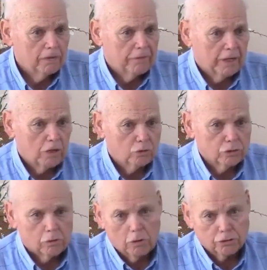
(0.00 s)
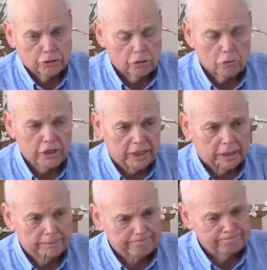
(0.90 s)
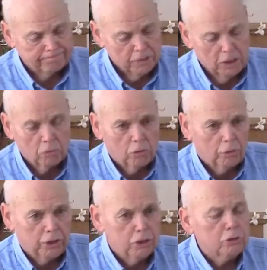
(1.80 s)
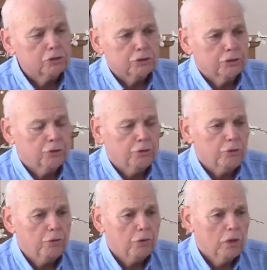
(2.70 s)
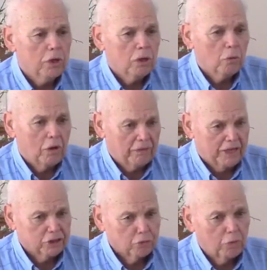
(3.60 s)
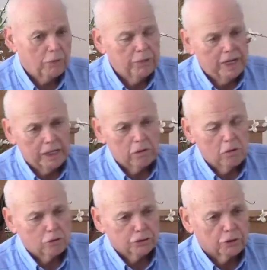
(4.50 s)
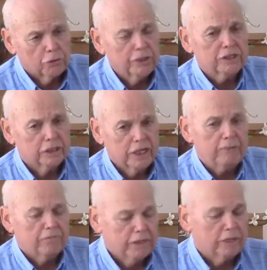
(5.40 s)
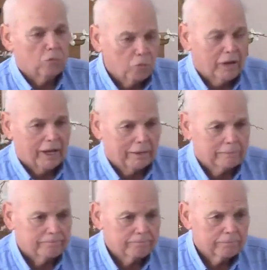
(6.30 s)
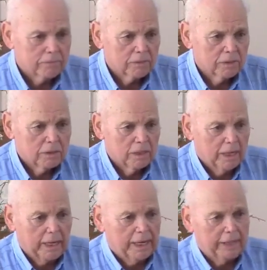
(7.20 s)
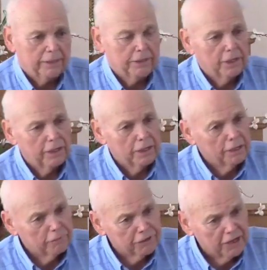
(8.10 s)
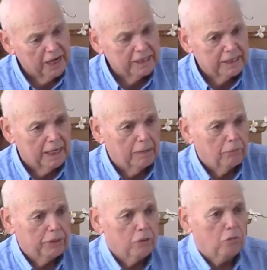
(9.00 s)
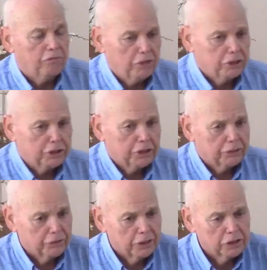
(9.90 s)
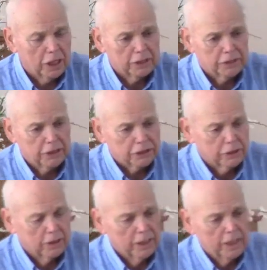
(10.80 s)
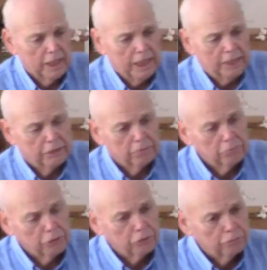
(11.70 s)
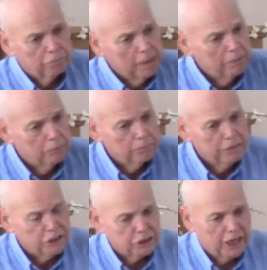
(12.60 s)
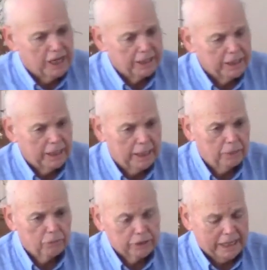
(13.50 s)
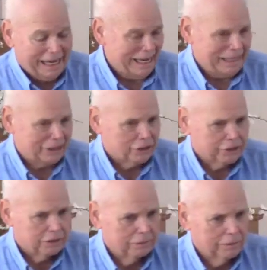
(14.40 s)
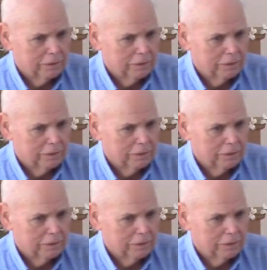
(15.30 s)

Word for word: that goes across the creek. Well, we used to, that's the way we got across the creeks to keep from getting wet. And of a nighttime, we'd go fishing and things like this, and the moon maybe would be shining, and it would cast